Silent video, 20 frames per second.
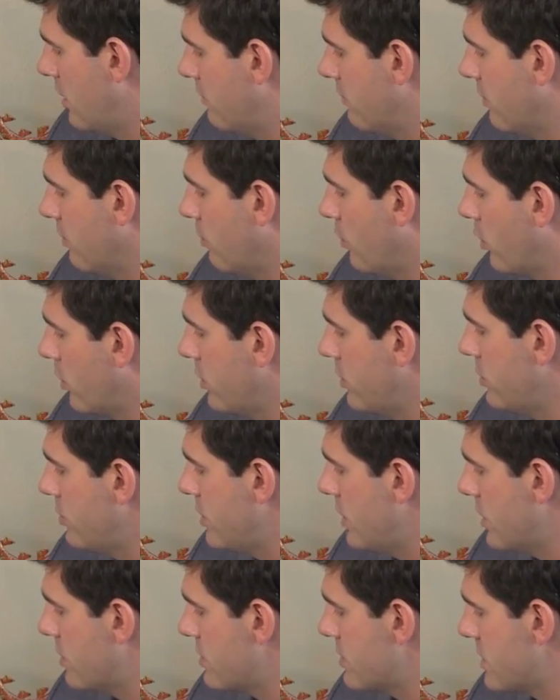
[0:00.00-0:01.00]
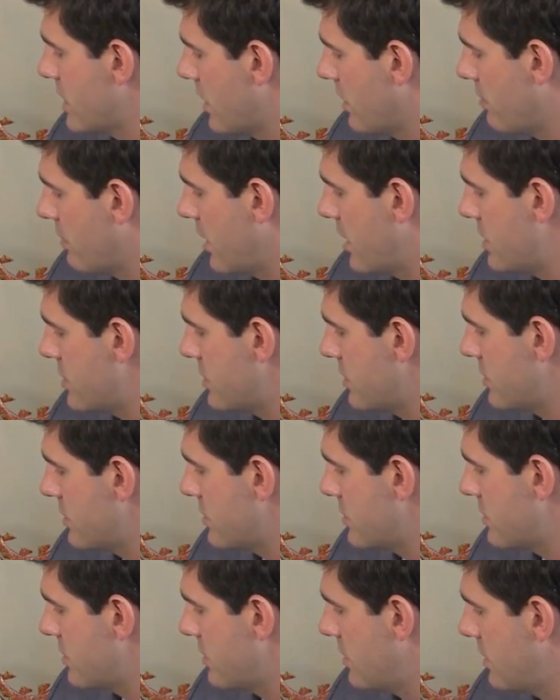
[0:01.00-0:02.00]
for more New Year's
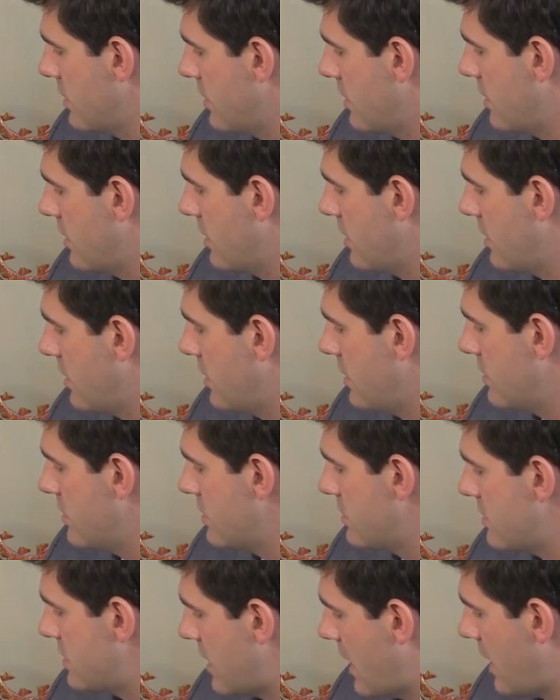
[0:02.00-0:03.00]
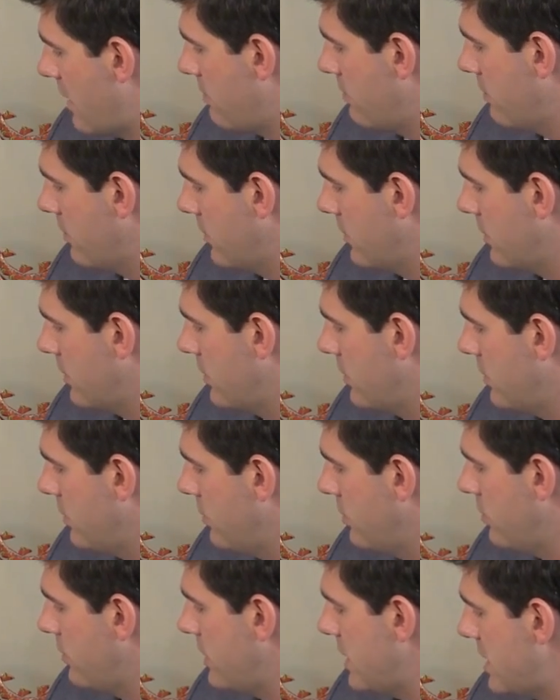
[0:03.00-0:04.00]
celebrations. Sam
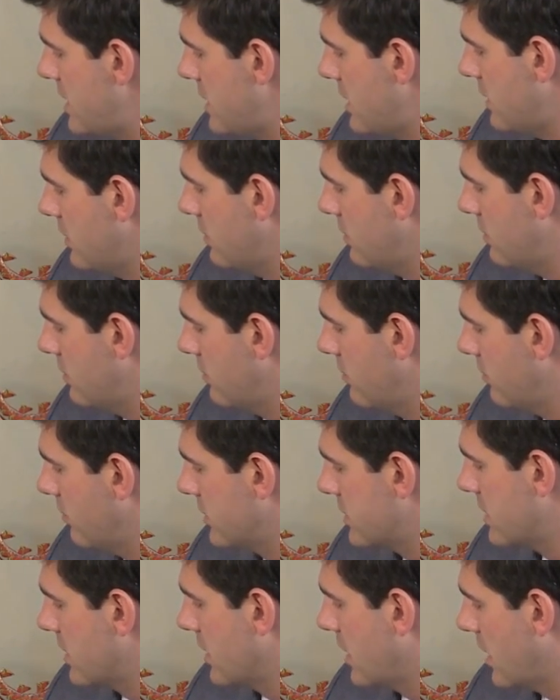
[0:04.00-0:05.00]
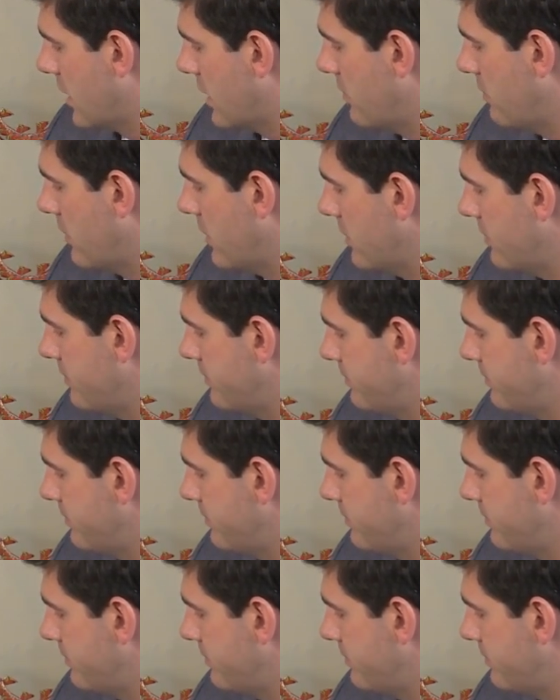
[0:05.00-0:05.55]
knew he was the lucky one.